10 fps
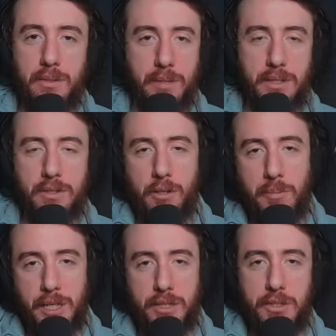doing so
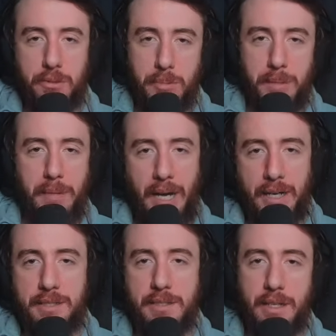much to
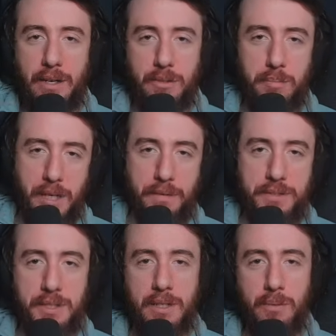min-max the Herald
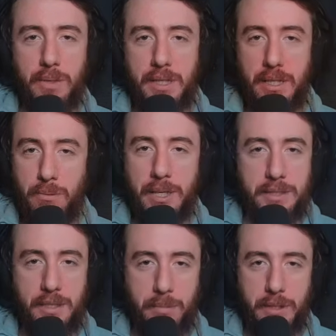buffs with the
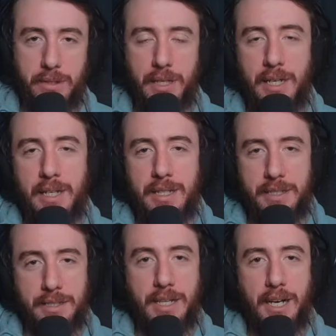rest of the build.
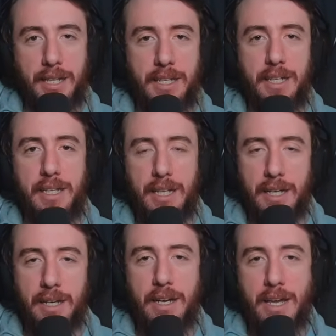This is the kind of thing
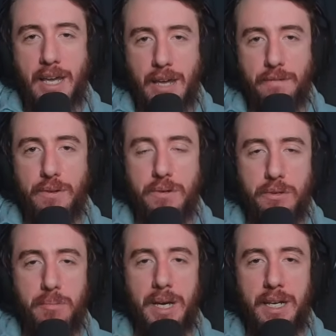that if you
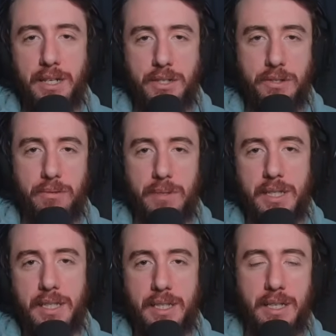do manage to
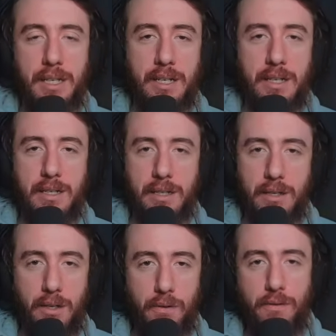really
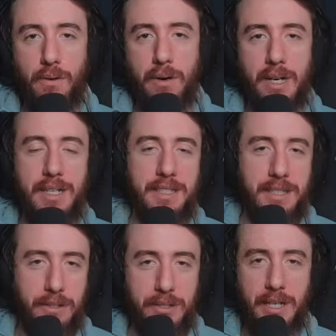go for it,
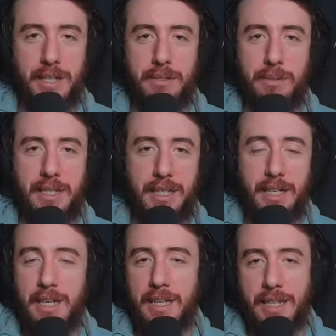synergize with it,
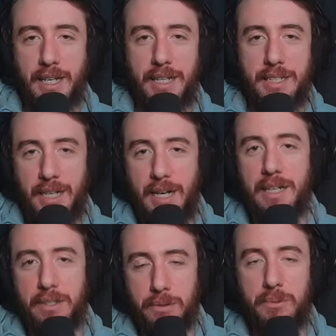then yeah,
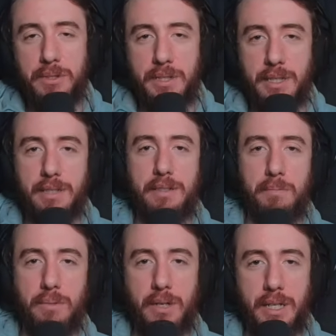you will see
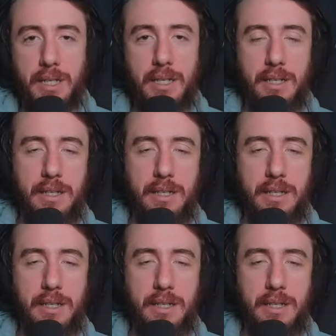some pretty